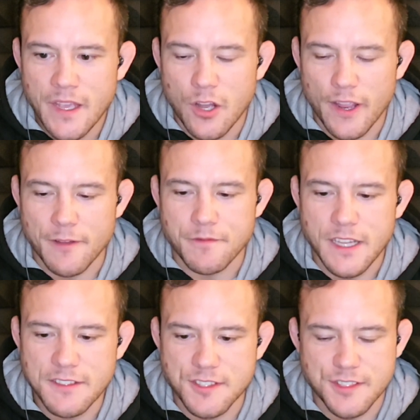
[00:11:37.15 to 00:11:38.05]
Okay,
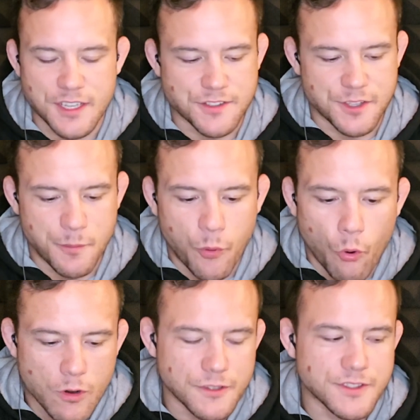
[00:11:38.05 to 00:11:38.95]
let's discuss the
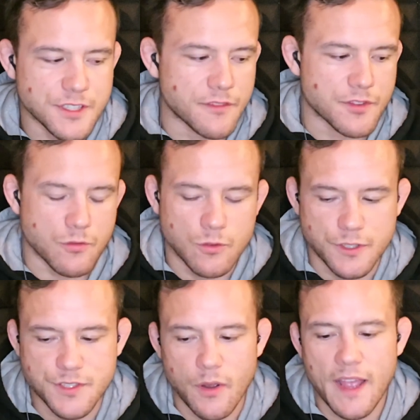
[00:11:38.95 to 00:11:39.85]
importance of the
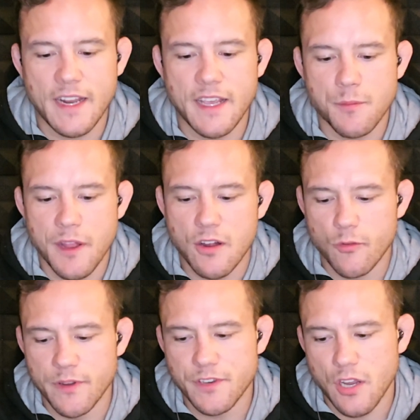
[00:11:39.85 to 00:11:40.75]
rule. So any
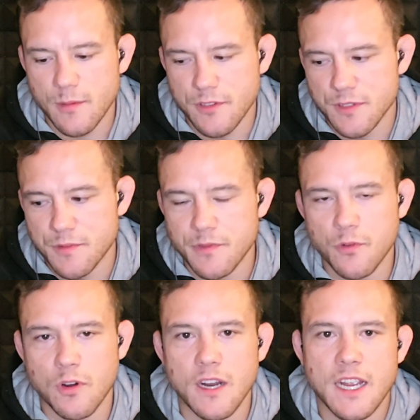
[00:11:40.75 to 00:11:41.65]
competitor, we've talked about this
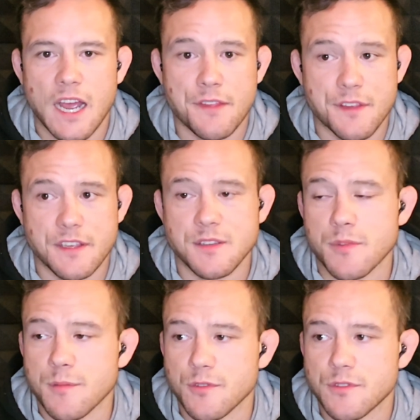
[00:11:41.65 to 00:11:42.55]
before. I think that's
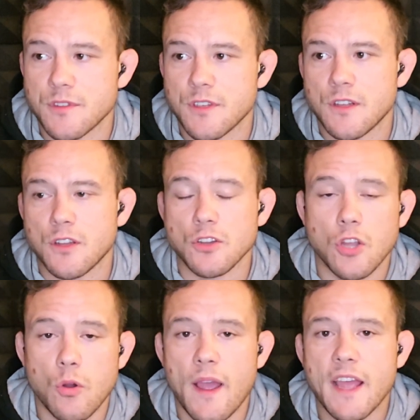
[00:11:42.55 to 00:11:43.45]
some of the most
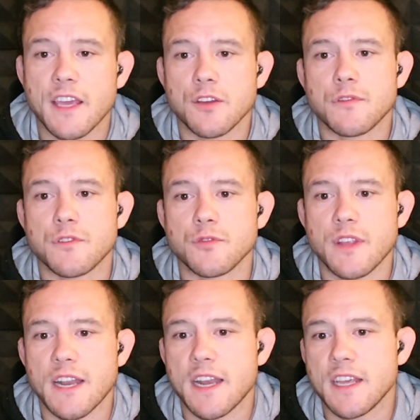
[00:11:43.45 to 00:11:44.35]
low-hanging fruit
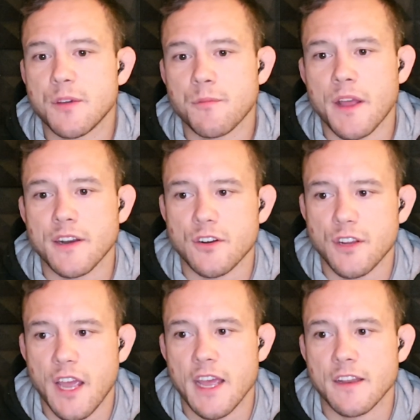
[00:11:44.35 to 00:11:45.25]
that any competitor
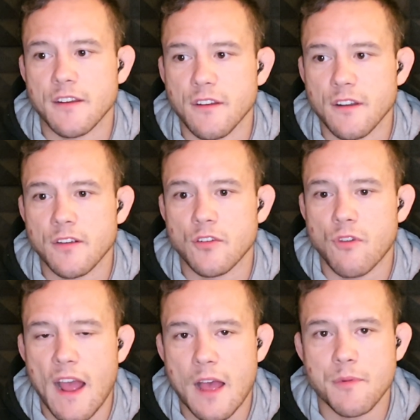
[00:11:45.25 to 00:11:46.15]
can
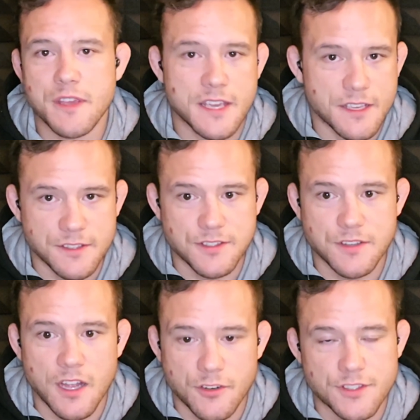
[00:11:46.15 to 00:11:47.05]
grab is
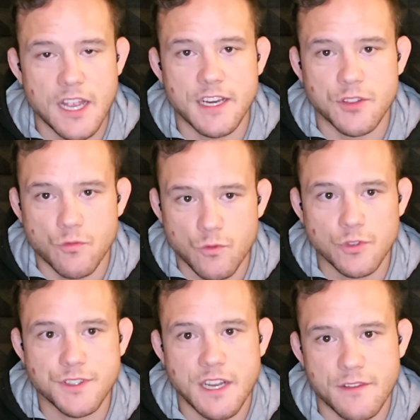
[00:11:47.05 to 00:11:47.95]
understanding the
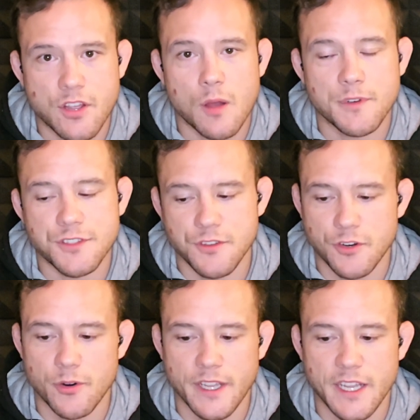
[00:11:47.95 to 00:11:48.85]
rule set of the competition they're
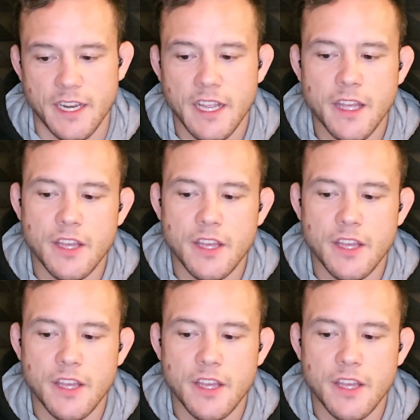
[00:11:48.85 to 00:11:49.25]
going in.